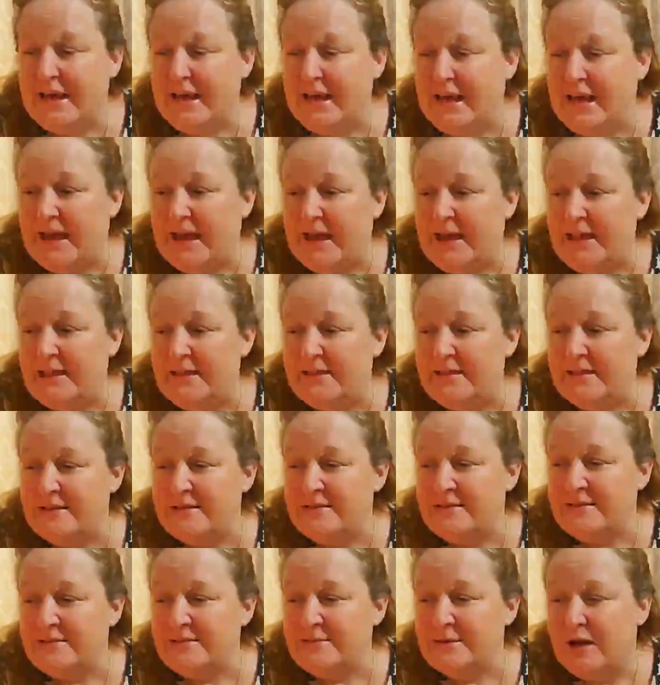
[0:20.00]
And
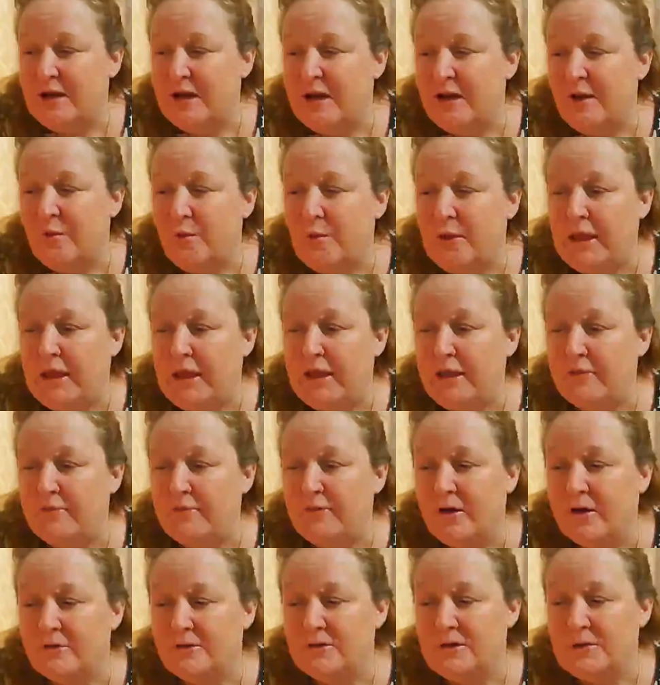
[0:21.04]
this week of
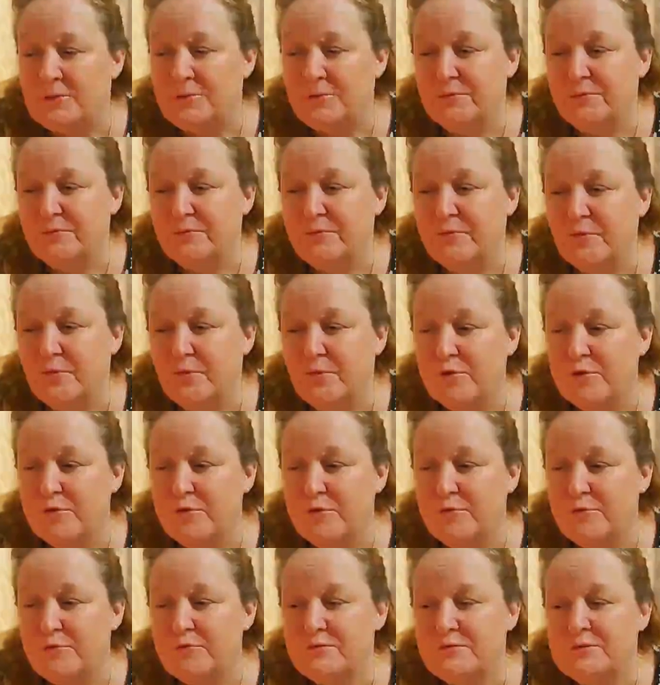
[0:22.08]
October 4th
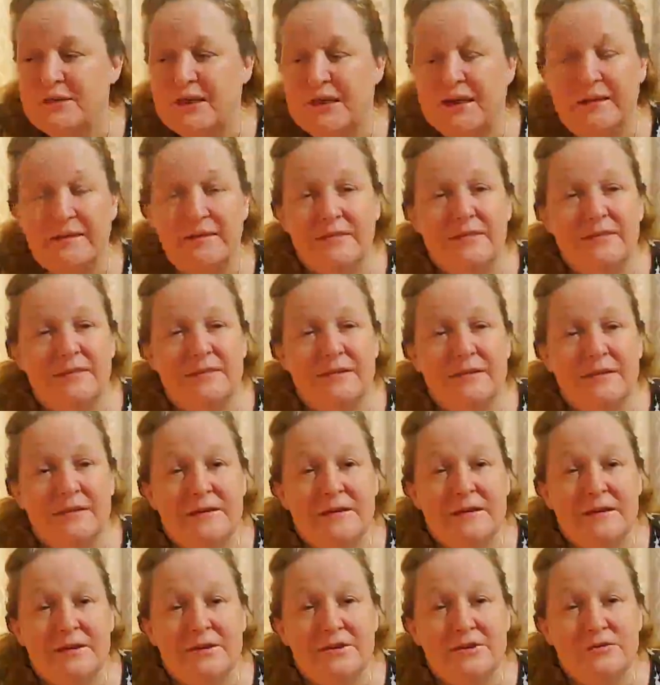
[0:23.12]
through 10th,
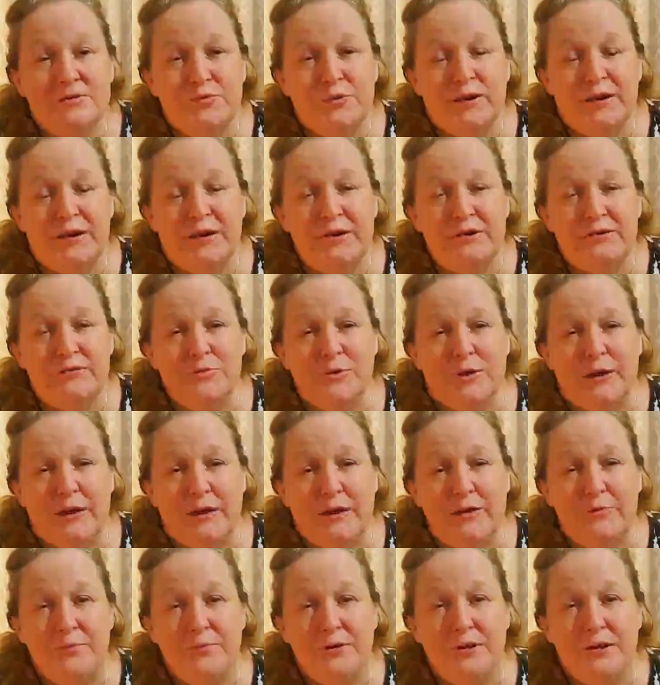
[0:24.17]
2020,
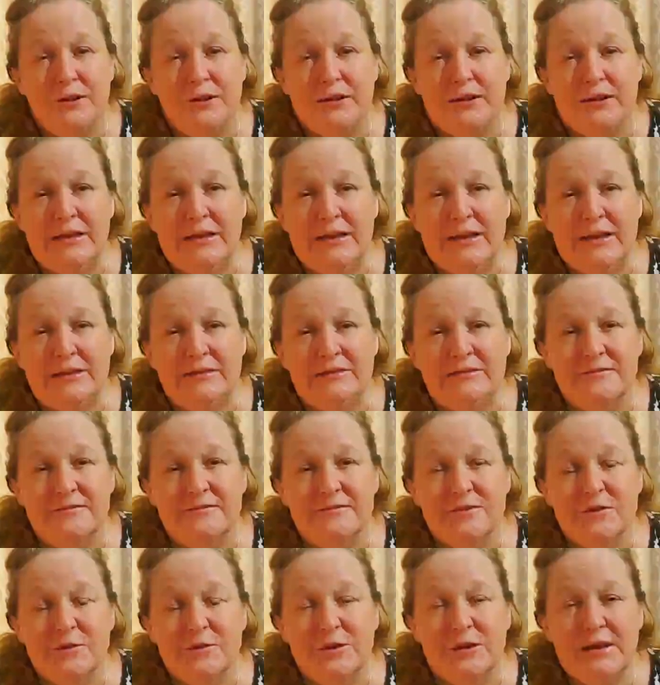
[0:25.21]
we're looking at the
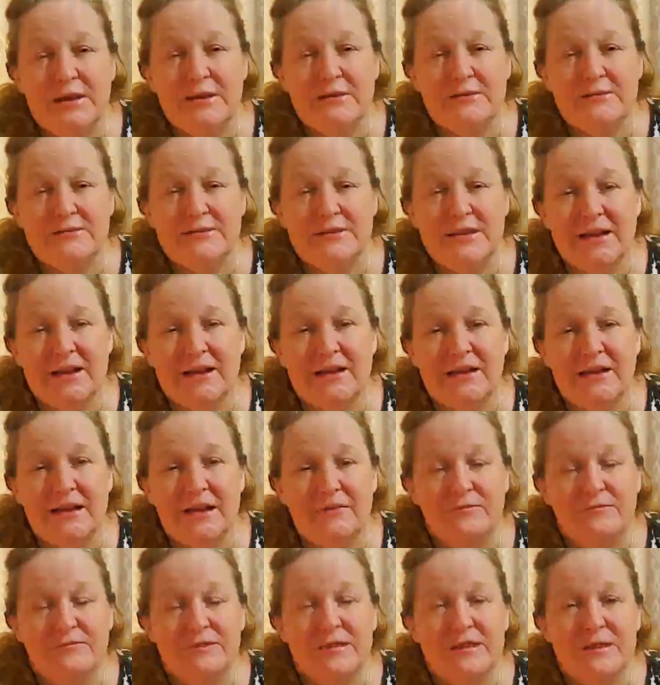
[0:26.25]
zodiac sign
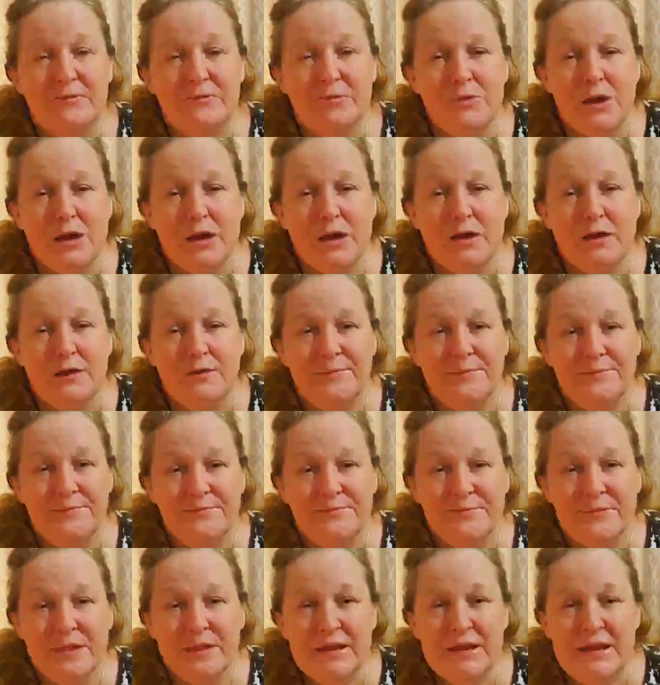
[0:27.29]
of Libra.
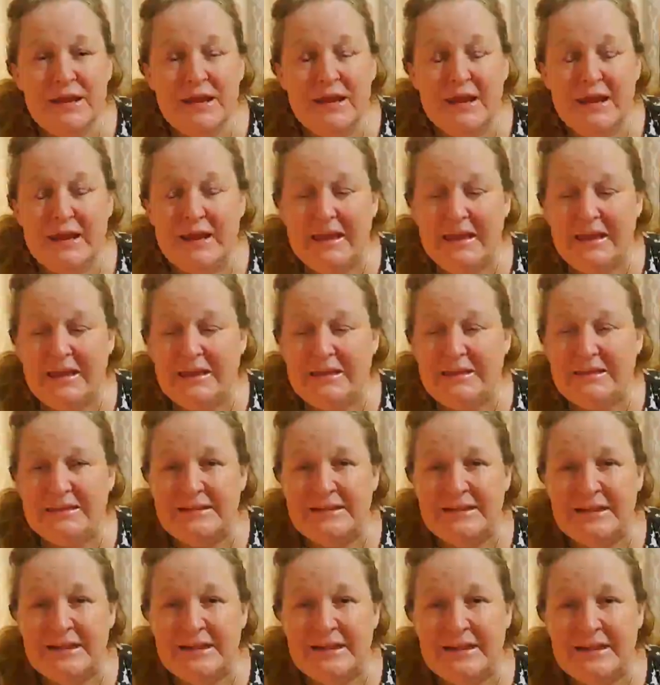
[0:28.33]
And
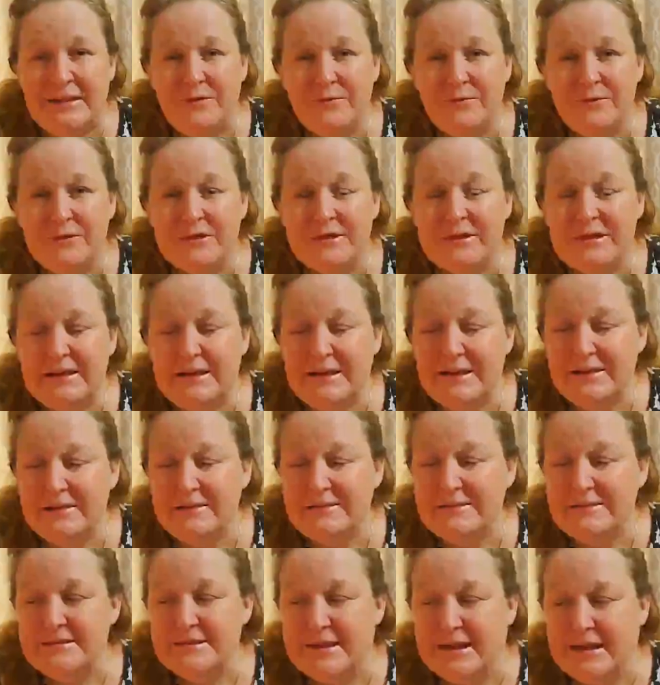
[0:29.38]
I'm really
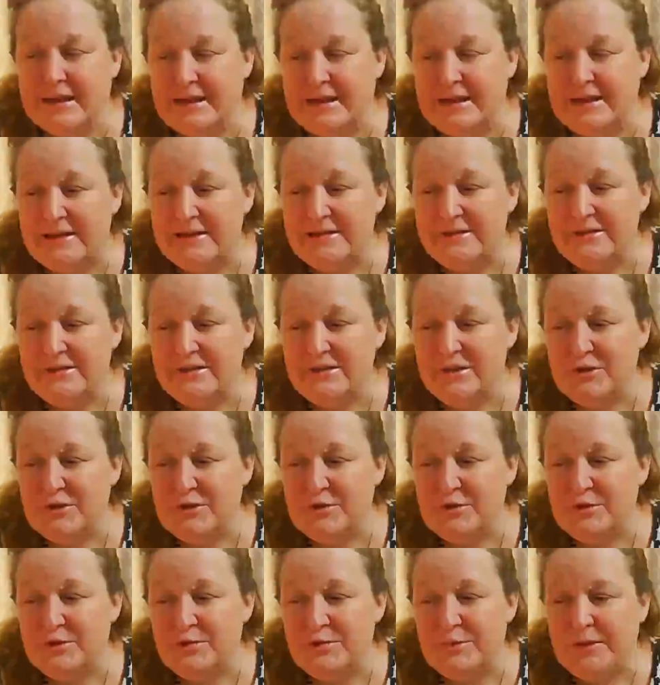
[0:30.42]
excited
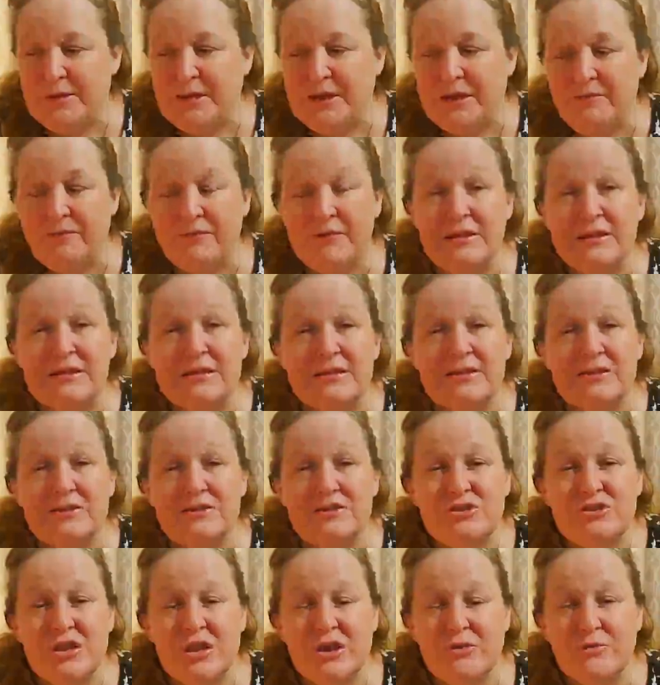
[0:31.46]
to be giving this
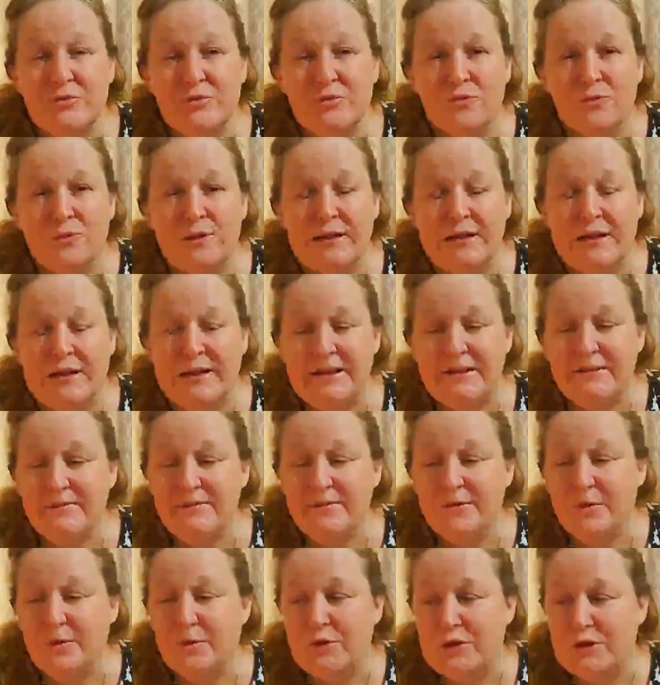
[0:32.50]
general reading
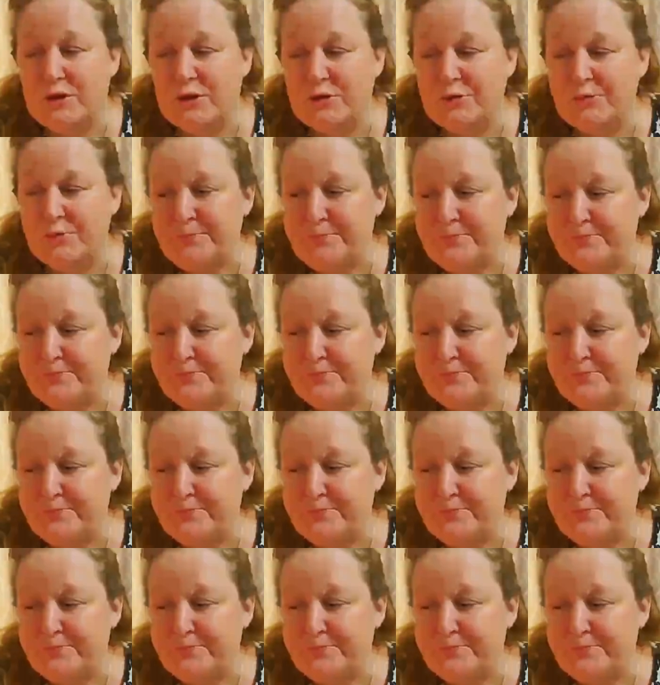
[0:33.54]
for you.